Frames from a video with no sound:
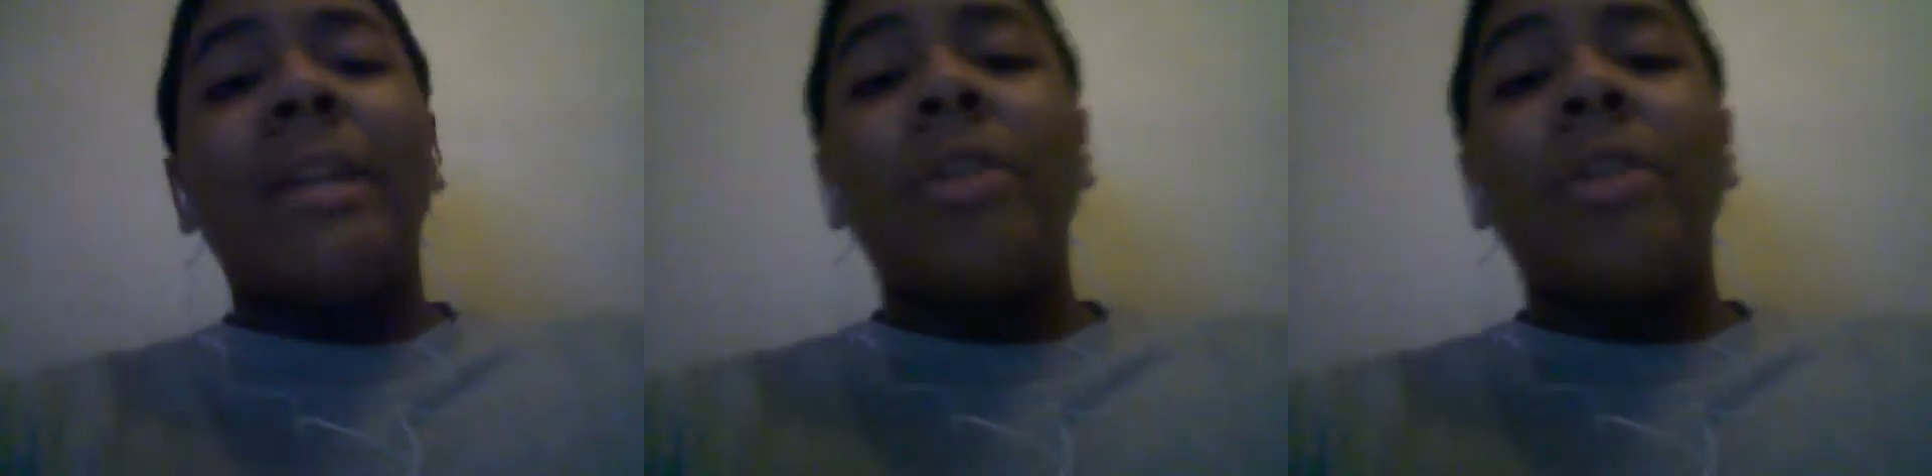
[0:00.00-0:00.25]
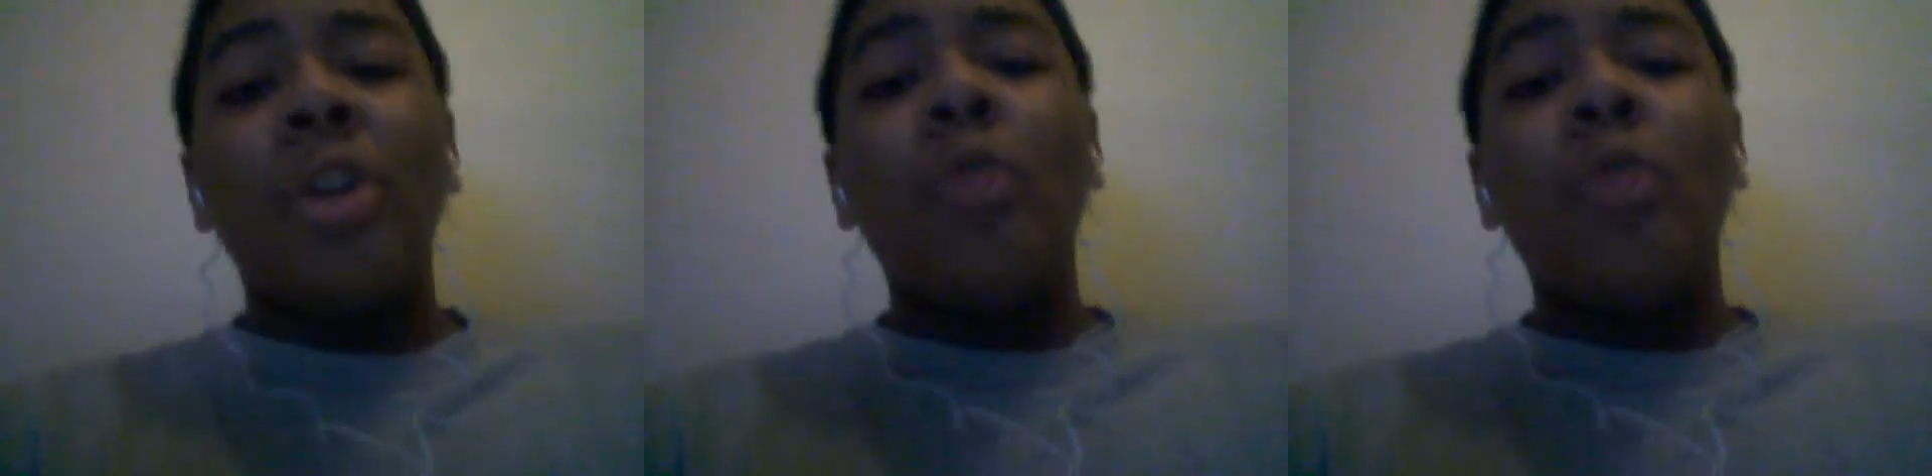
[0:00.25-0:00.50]

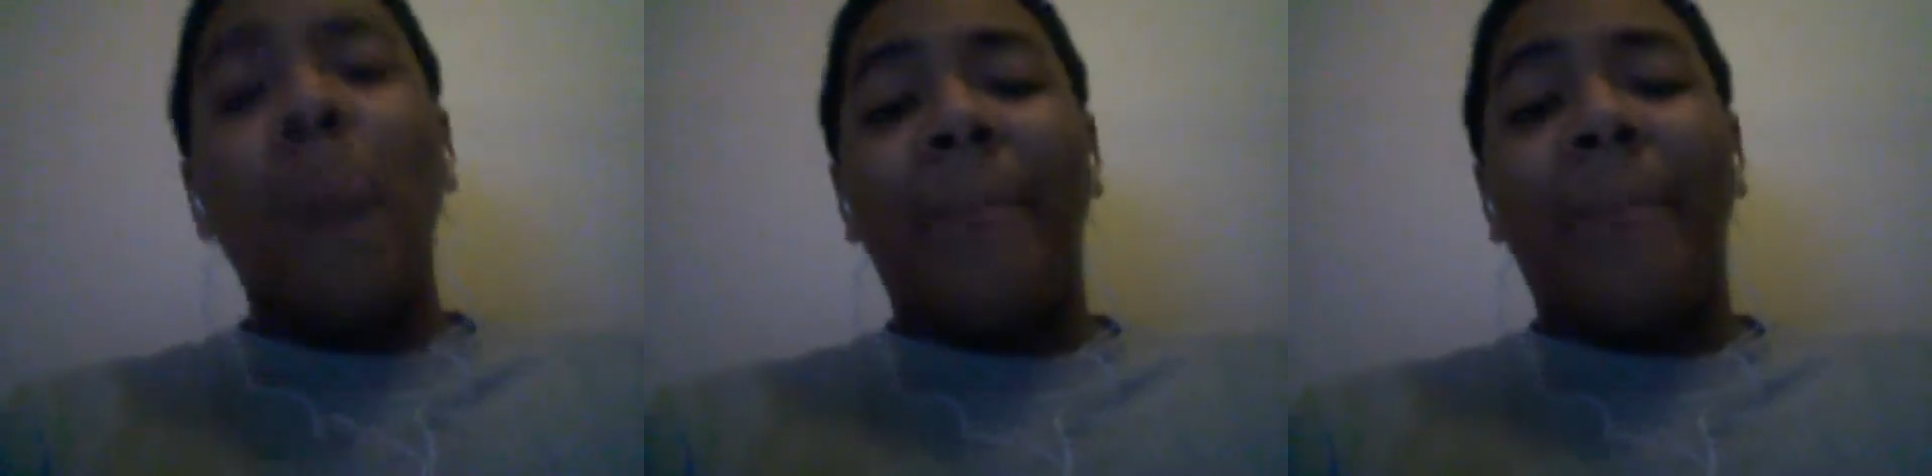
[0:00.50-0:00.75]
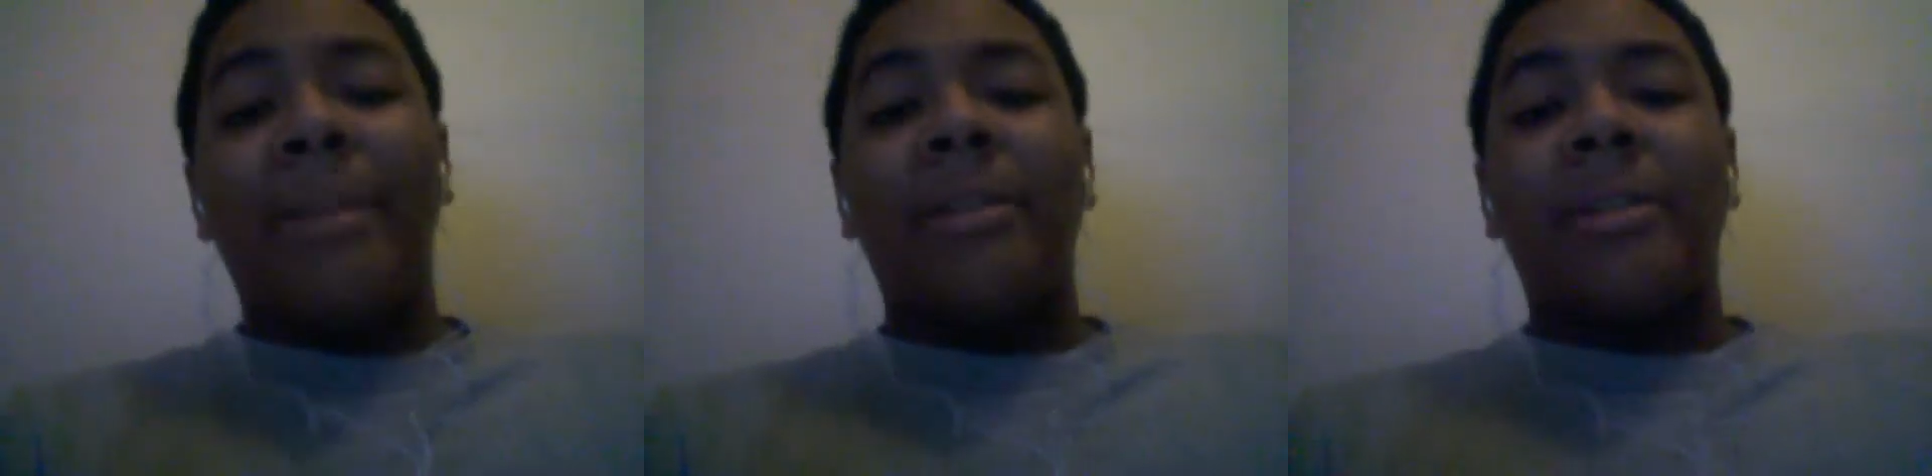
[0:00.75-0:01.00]
new
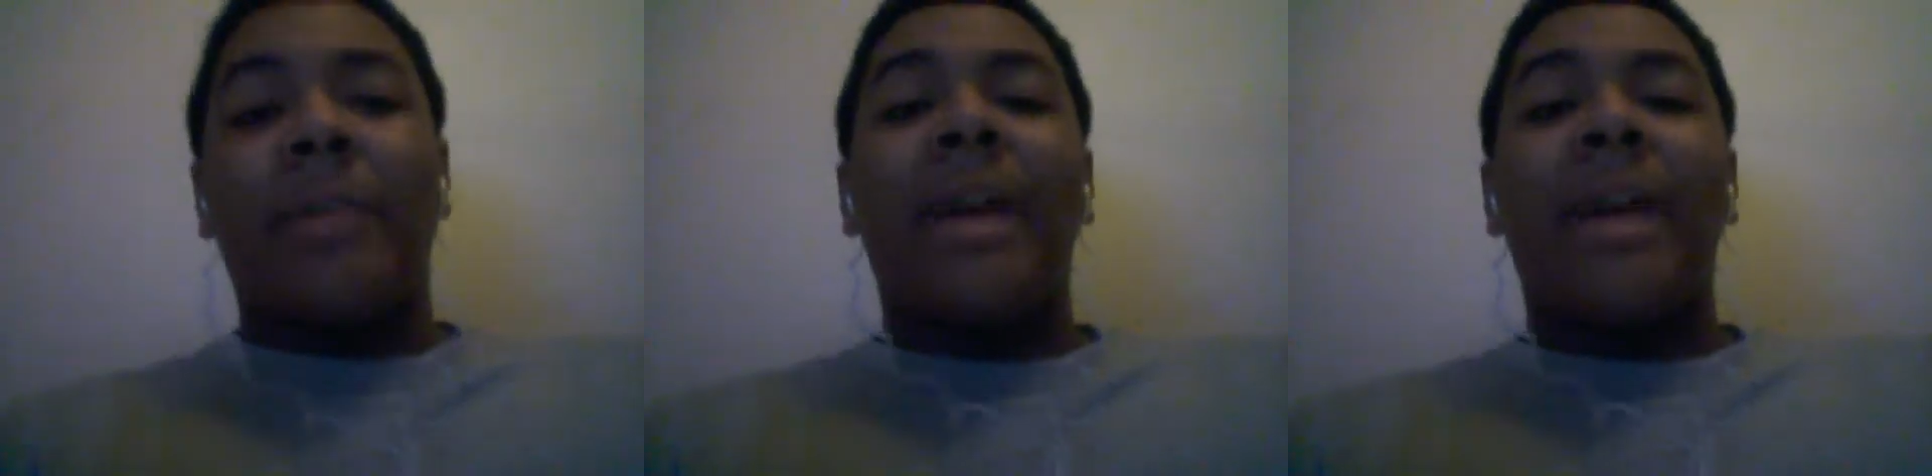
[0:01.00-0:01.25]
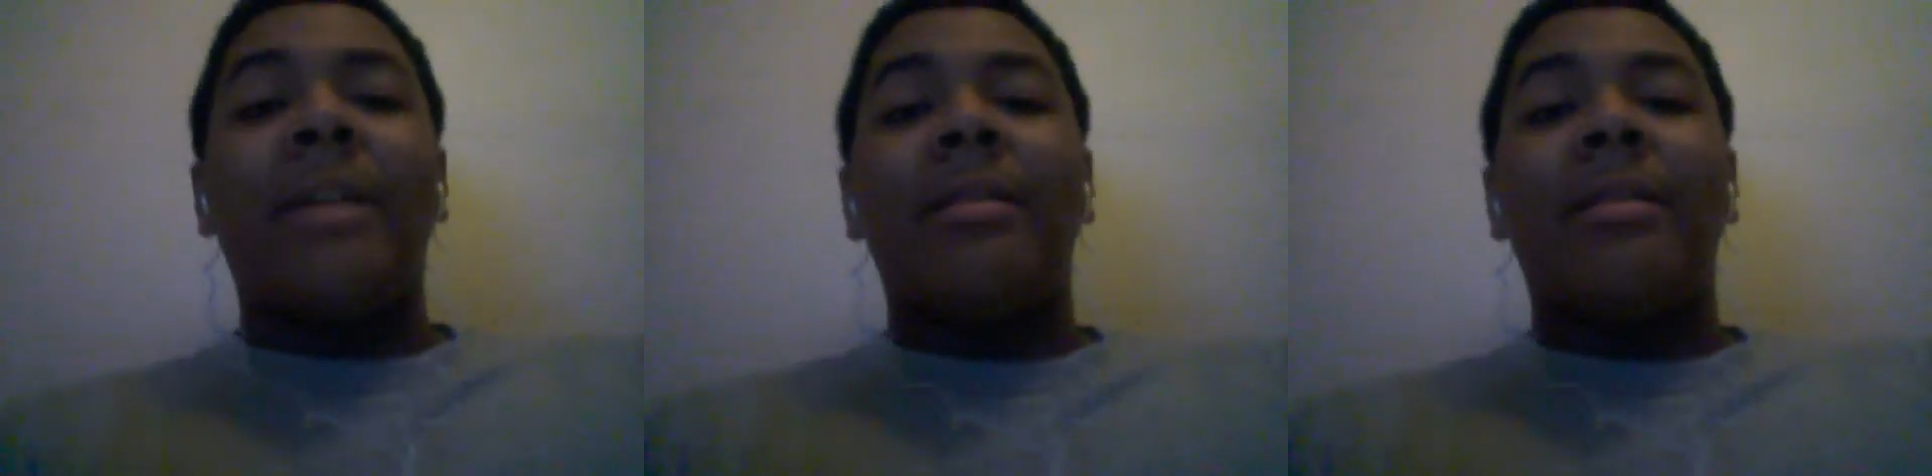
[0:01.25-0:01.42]
weapons, okay?